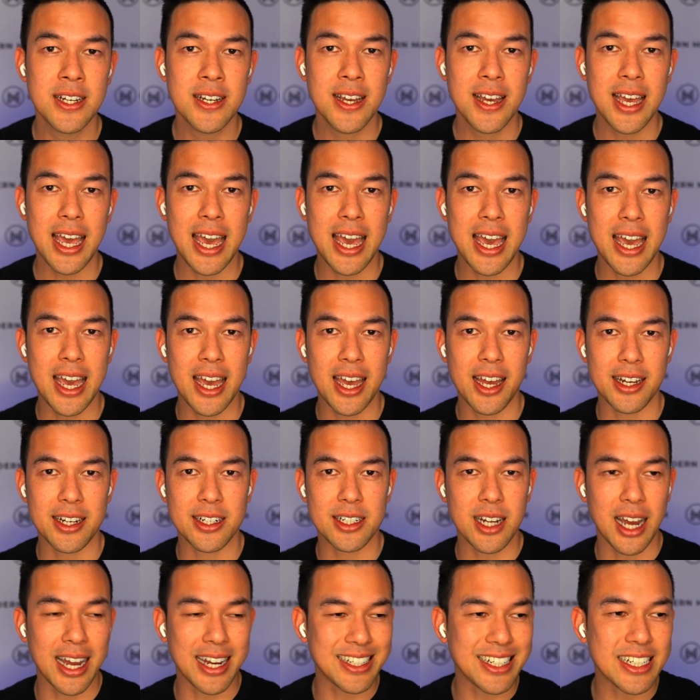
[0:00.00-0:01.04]
and
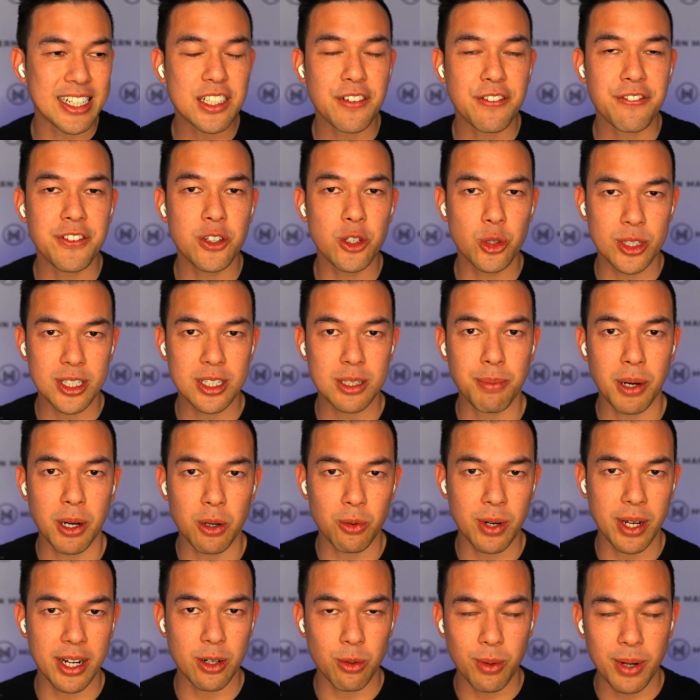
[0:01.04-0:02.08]
I need to fill this spot
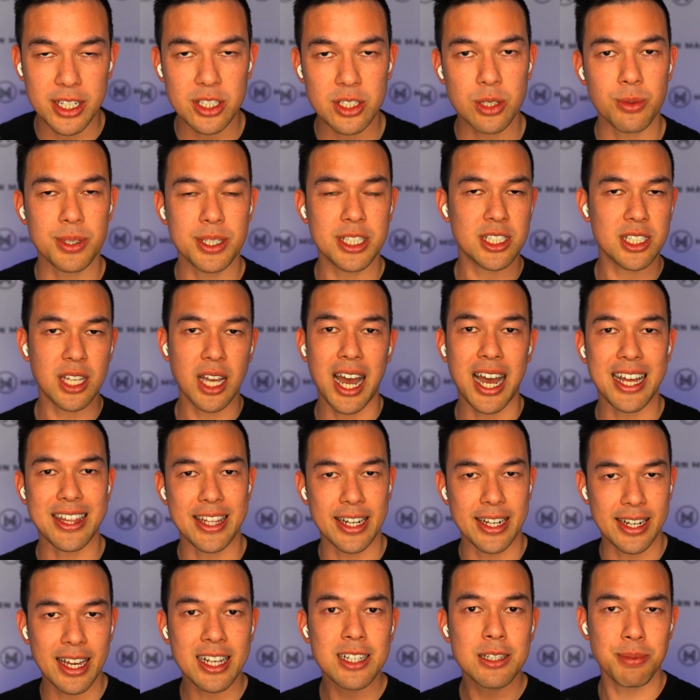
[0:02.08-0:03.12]
right away. So we just hired the
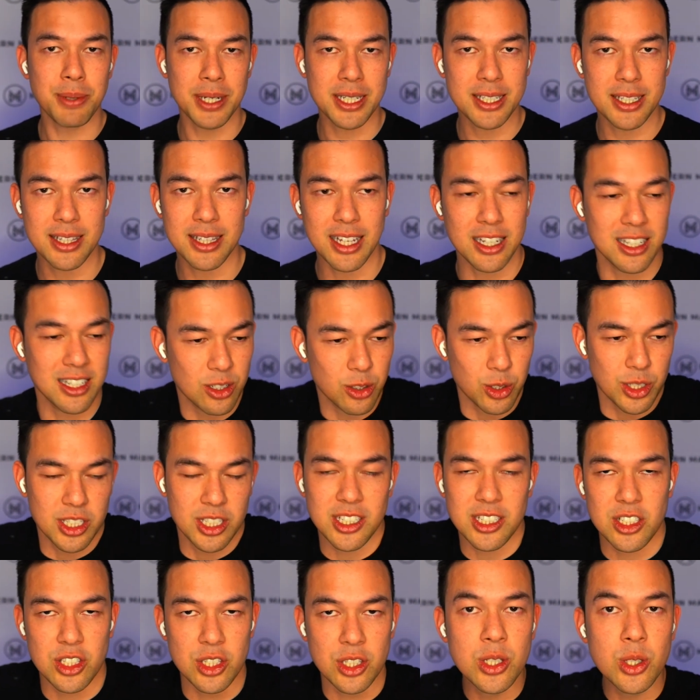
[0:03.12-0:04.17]
next person that could
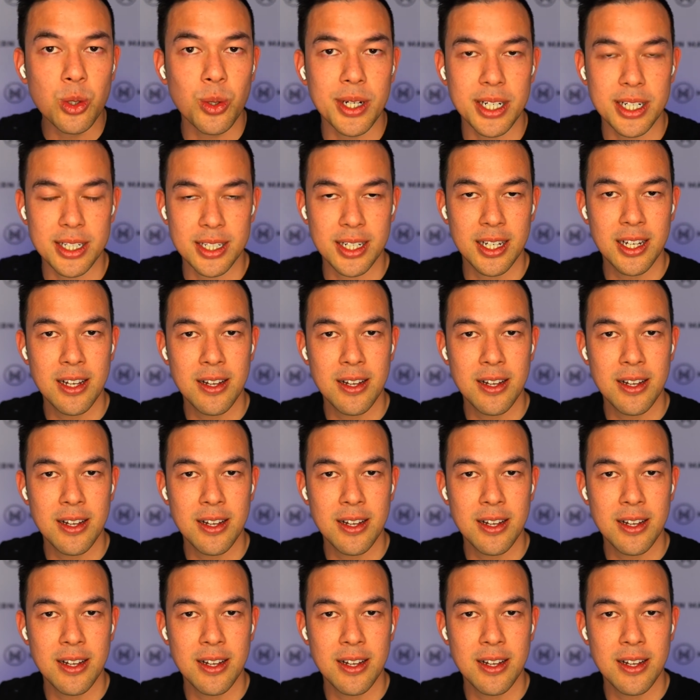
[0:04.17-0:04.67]
just do it.